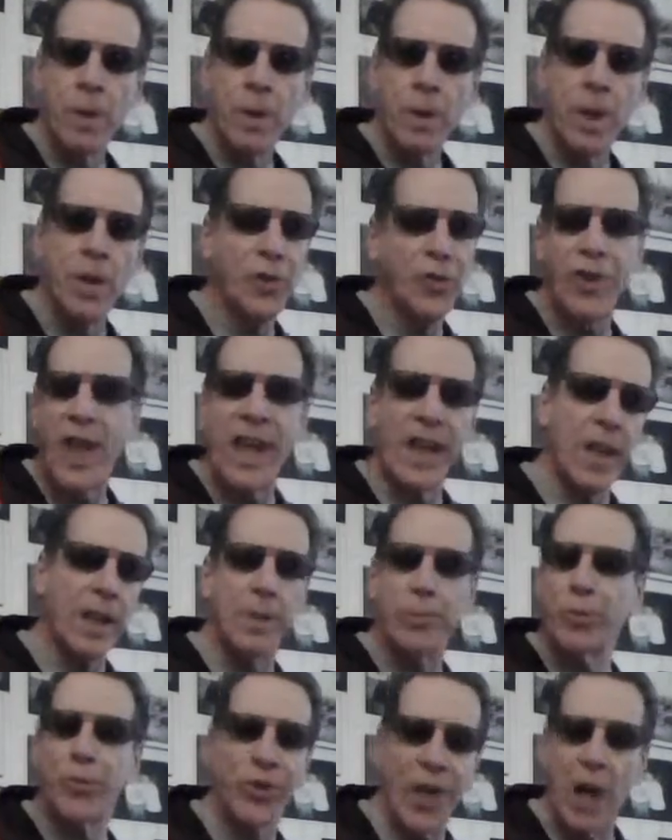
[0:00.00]
He's taking
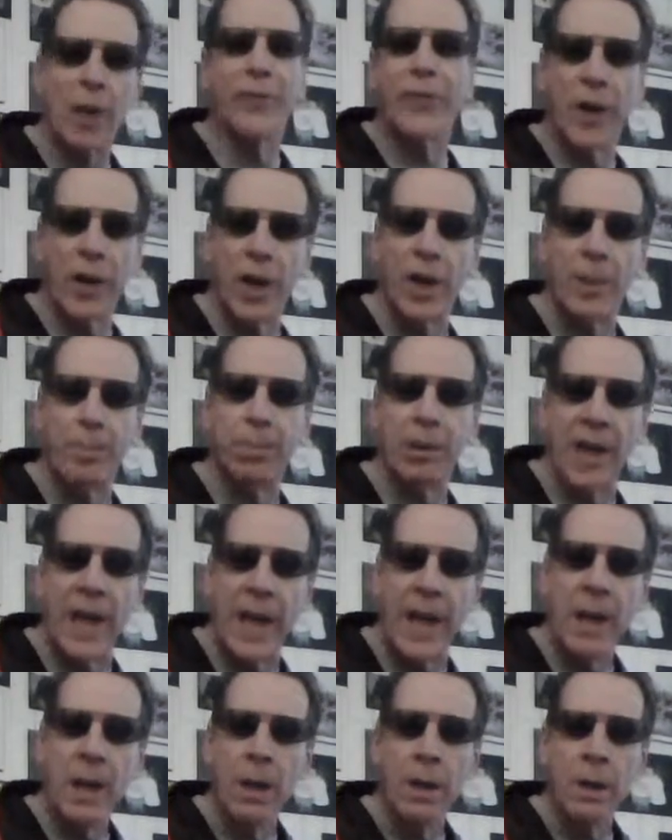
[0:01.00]
himself out of the
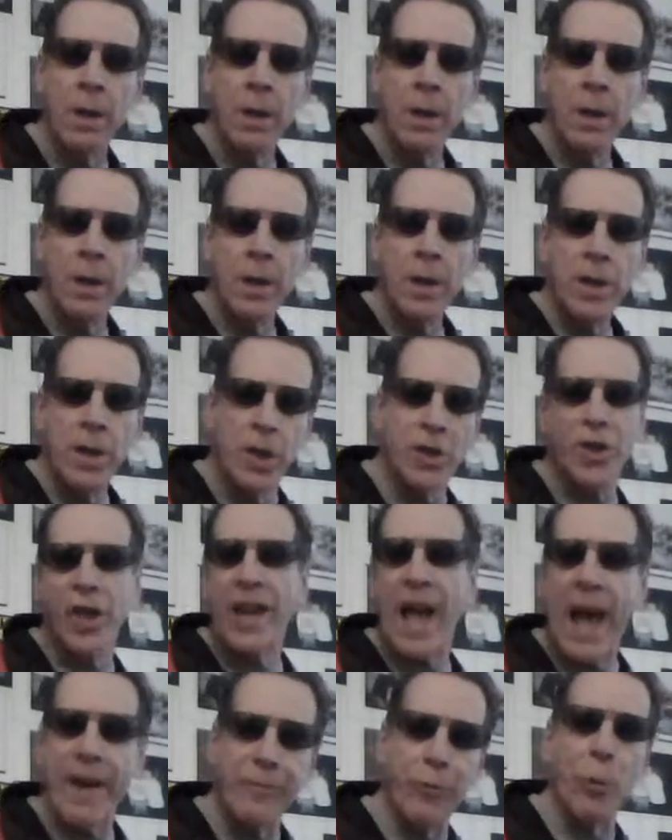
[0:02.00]
play. You
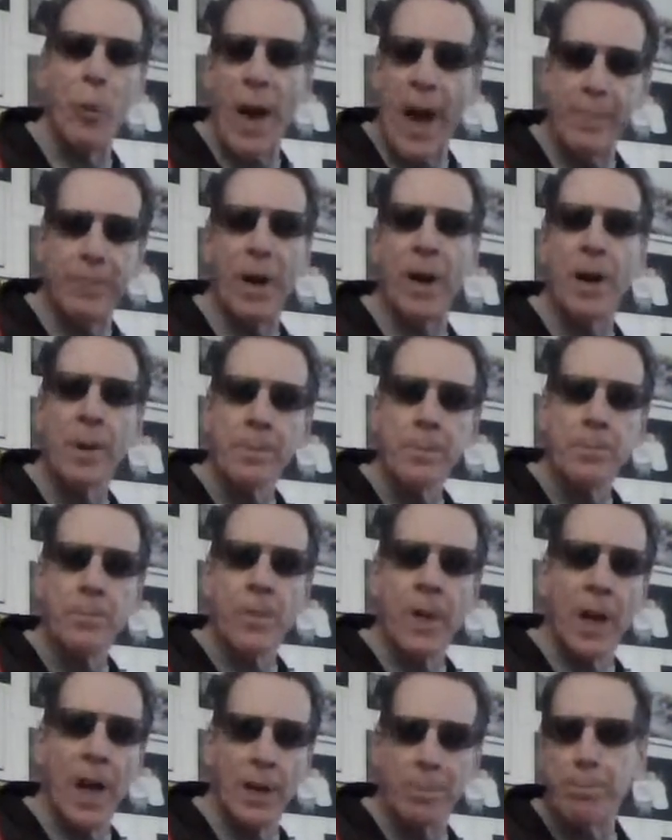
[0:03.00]
should have Weber
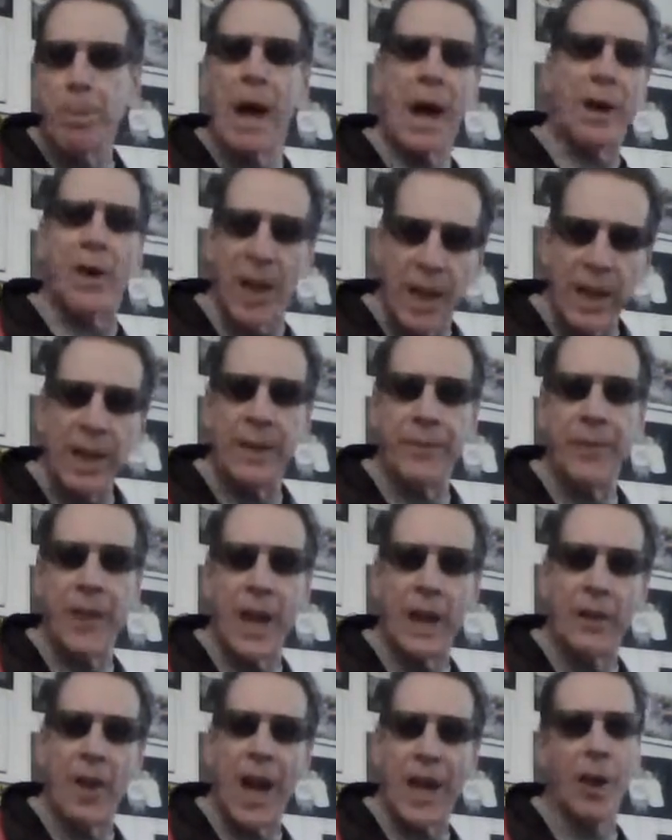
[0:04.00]
and Mara in
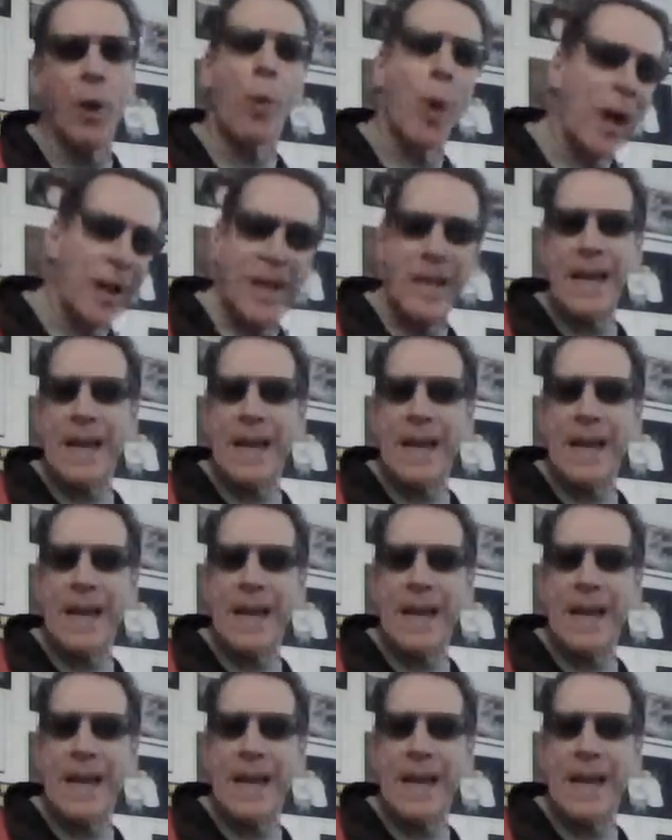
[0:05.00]
there. I don't want to